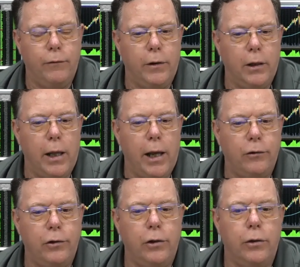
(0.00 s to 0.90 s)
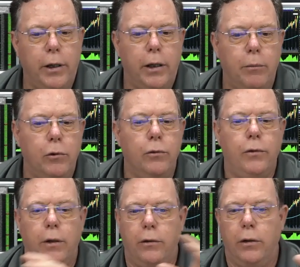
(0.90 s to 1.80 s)
for the last year, and they
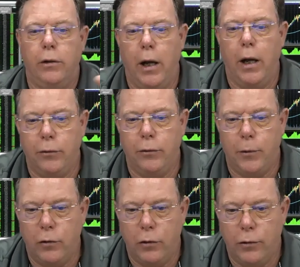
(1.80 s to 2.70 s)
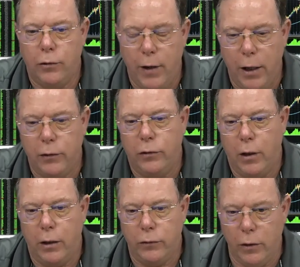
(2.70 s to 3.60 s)
moved to their highest position of value
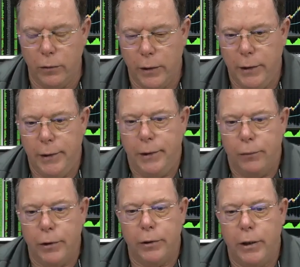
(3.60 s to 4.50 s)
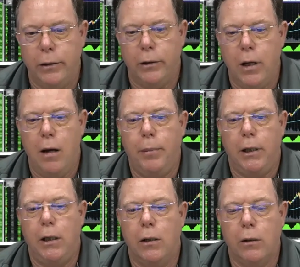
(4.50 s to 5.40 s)
stocks. So we're in good
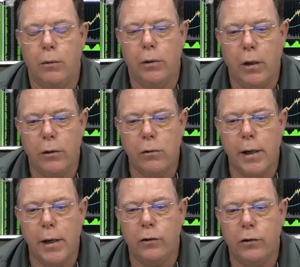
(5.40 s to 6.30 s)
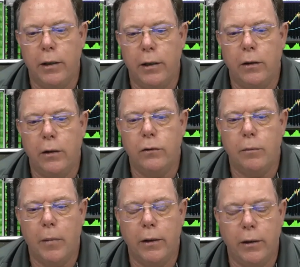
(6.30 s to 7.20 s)
company here. We're on the right side of this.
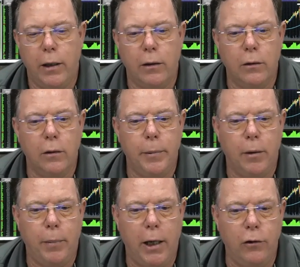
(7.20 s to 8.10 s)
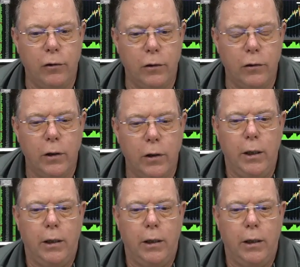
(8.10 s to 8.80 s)
It might take a little bit of patience,